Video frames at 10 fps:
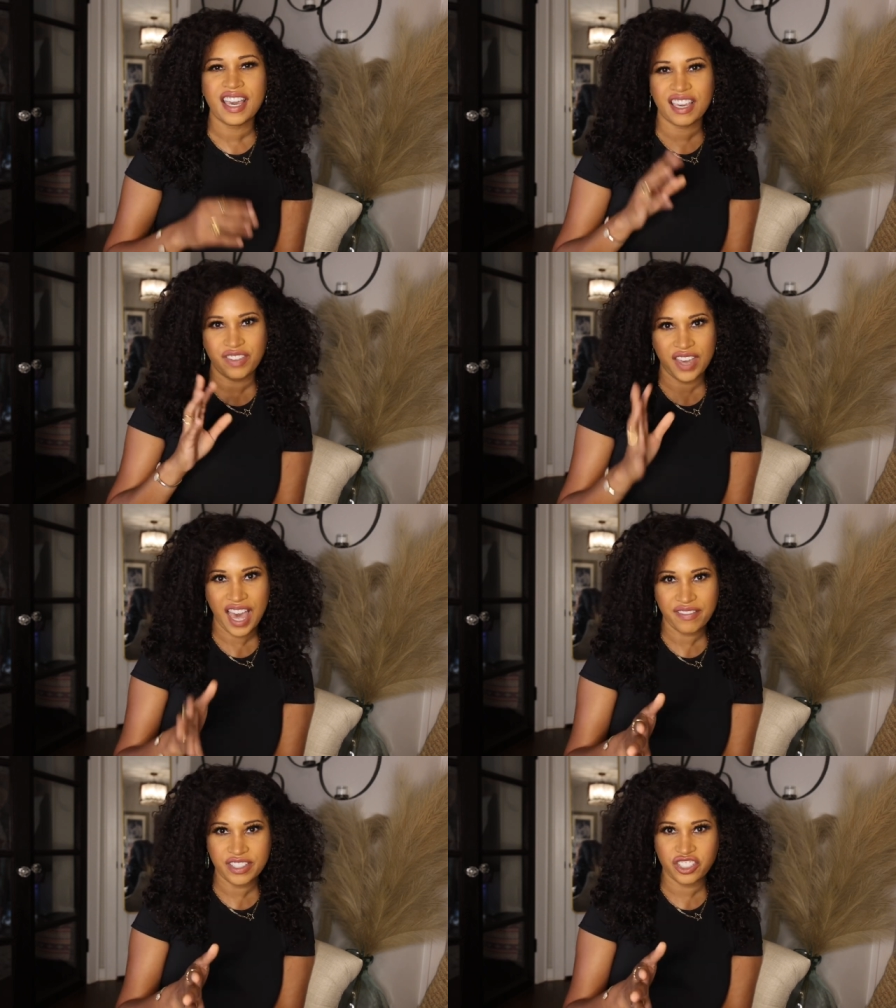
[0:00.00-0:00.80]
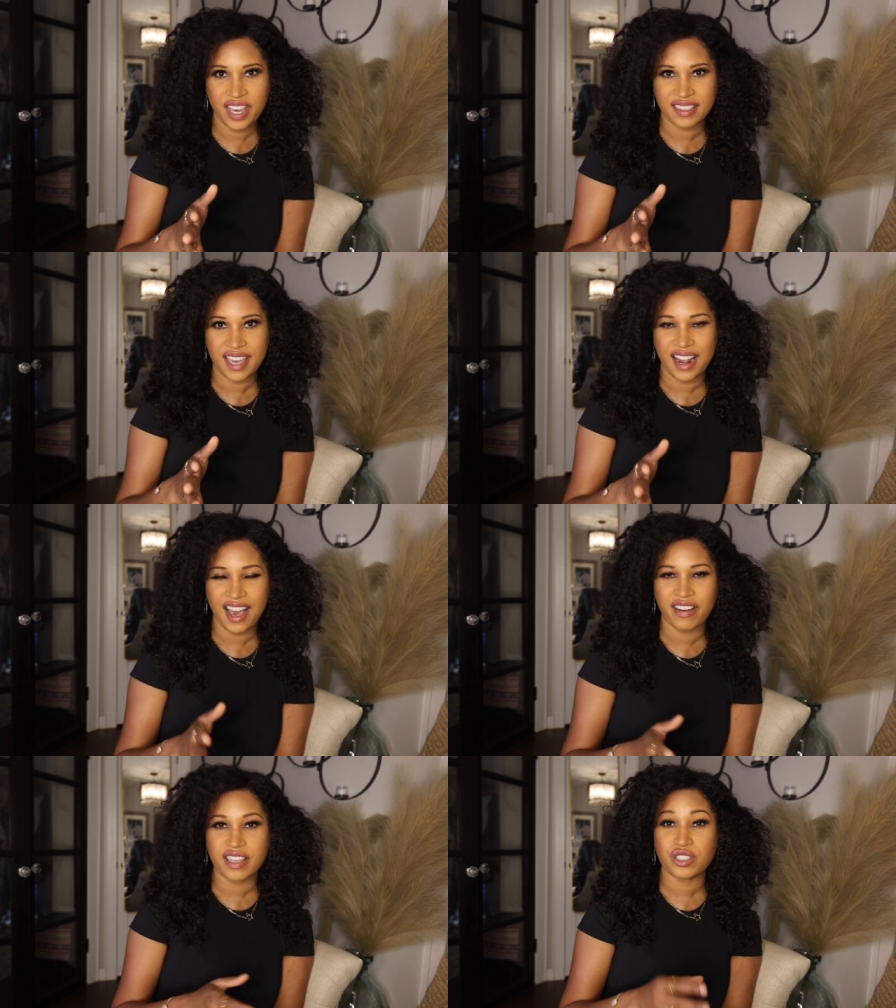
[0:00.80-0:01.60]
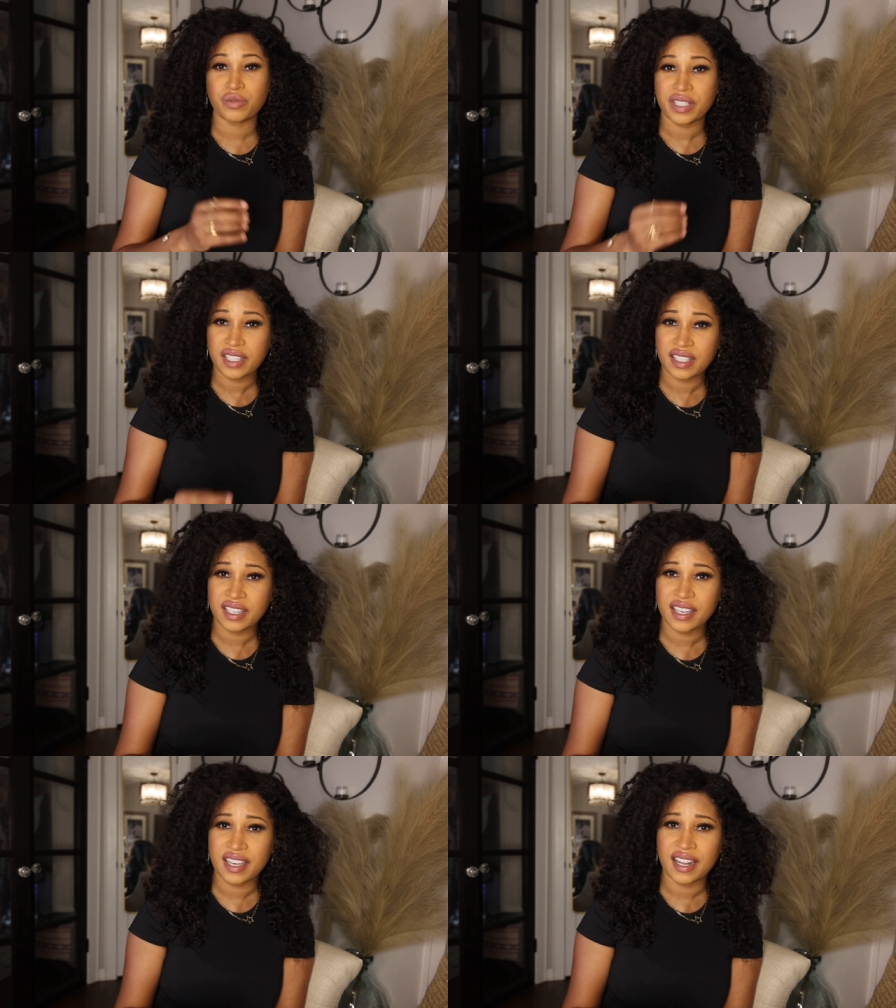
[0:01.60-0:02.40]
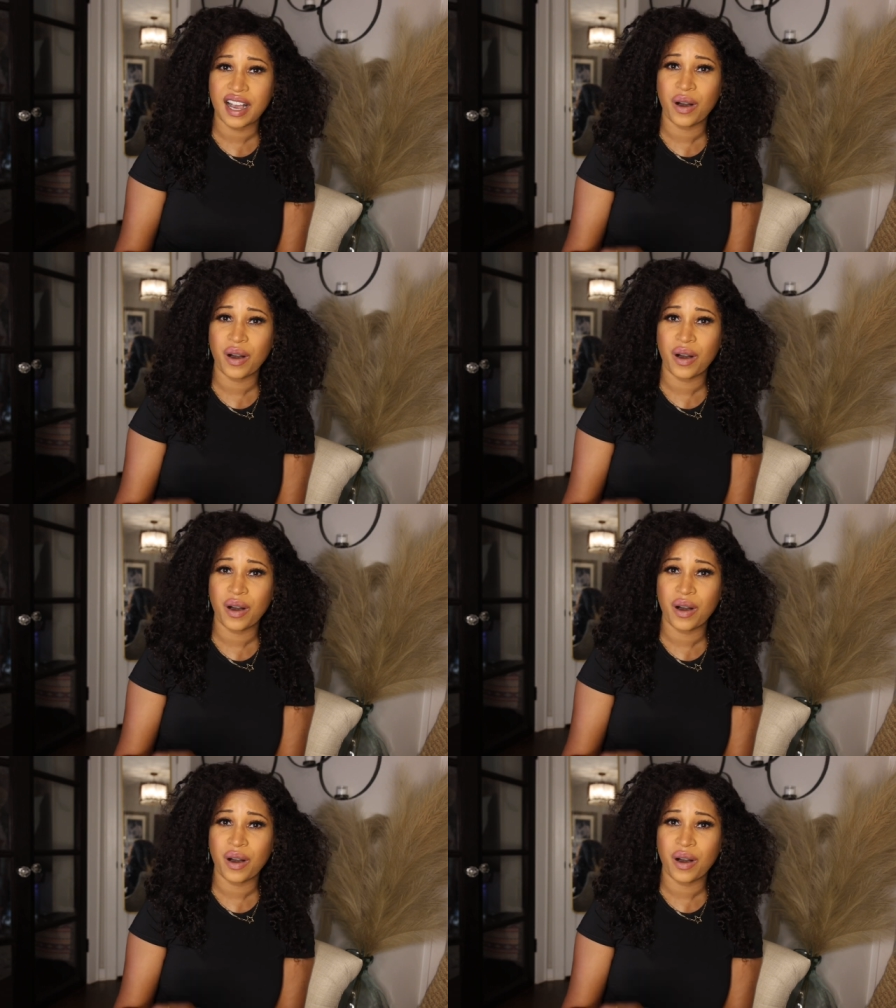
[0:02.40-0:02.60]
If you haven't checked that out, it's really good.